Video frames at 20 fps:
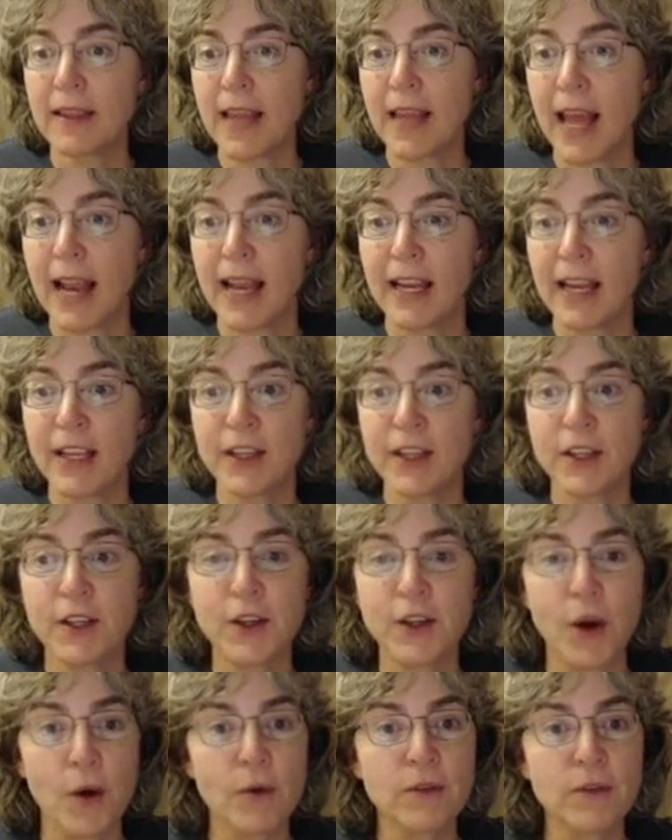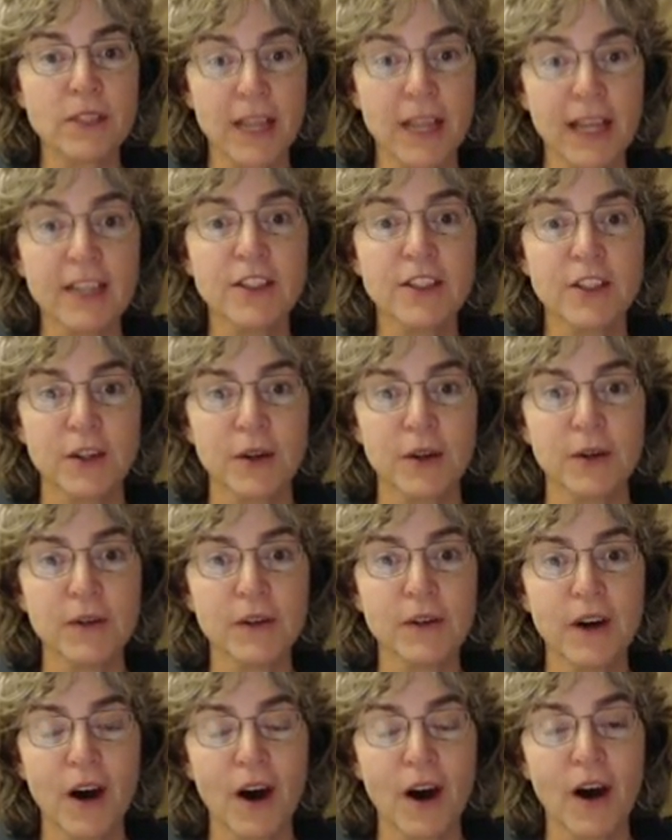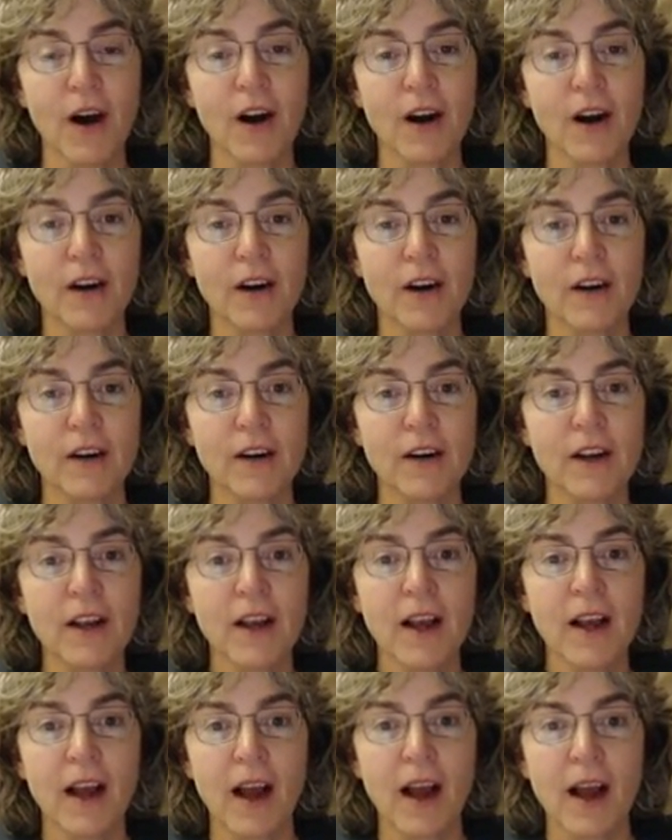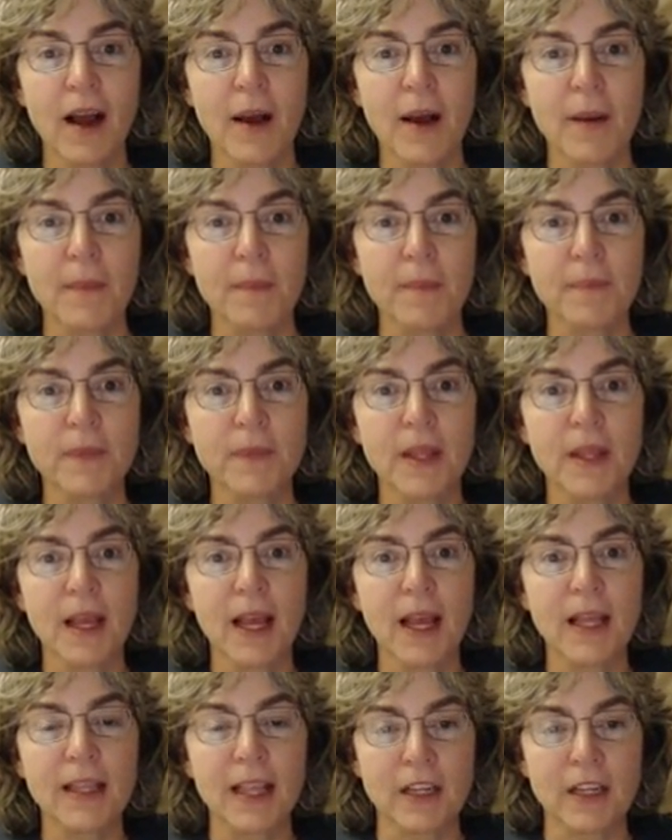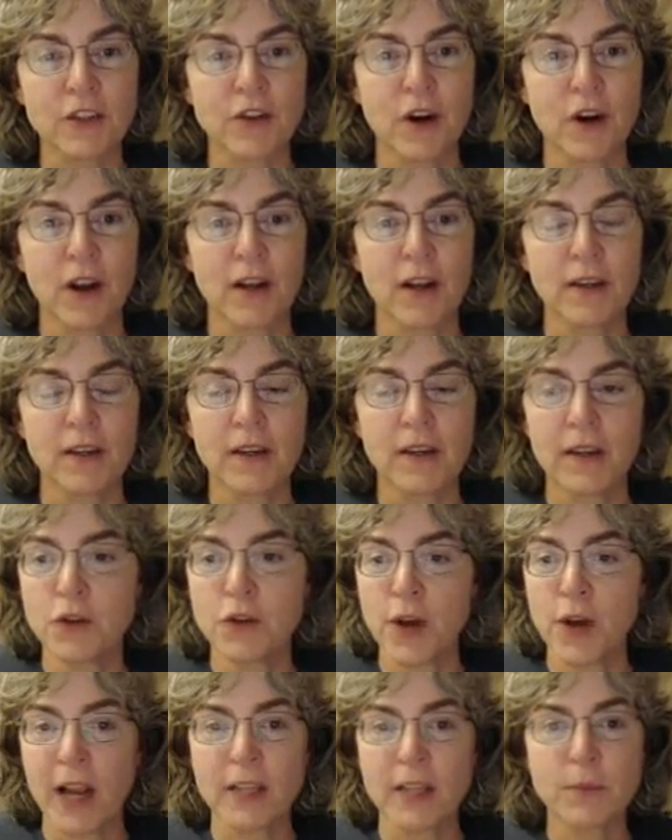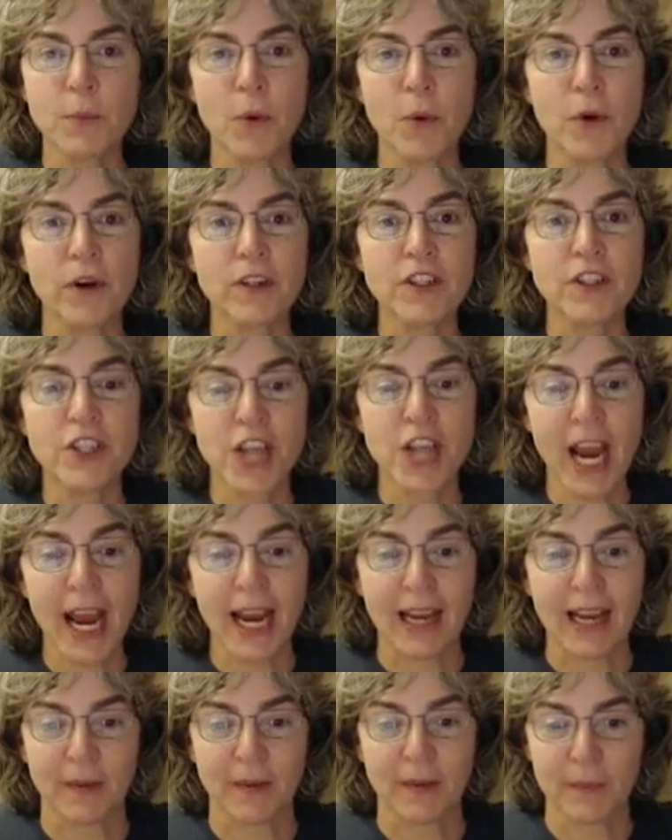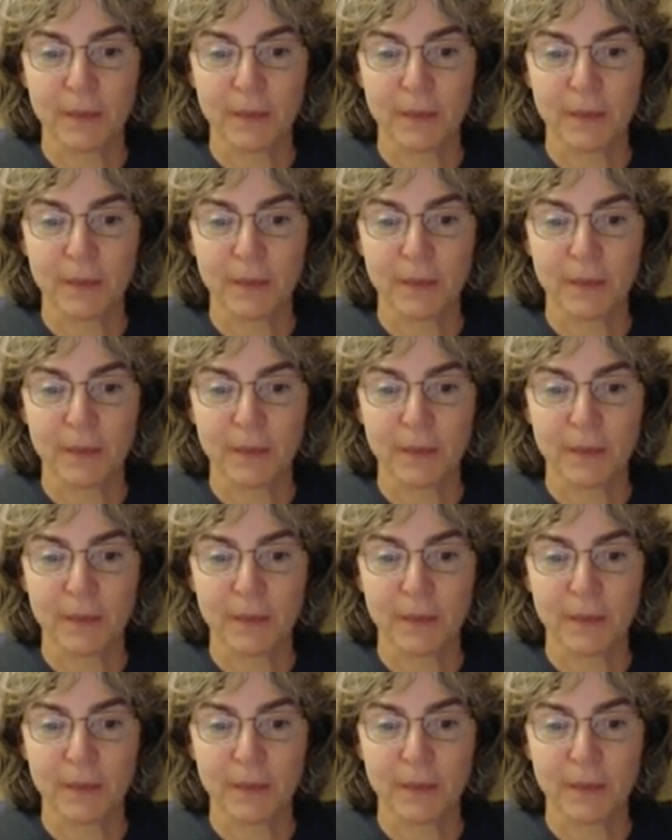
then it goes into our electron transport chain.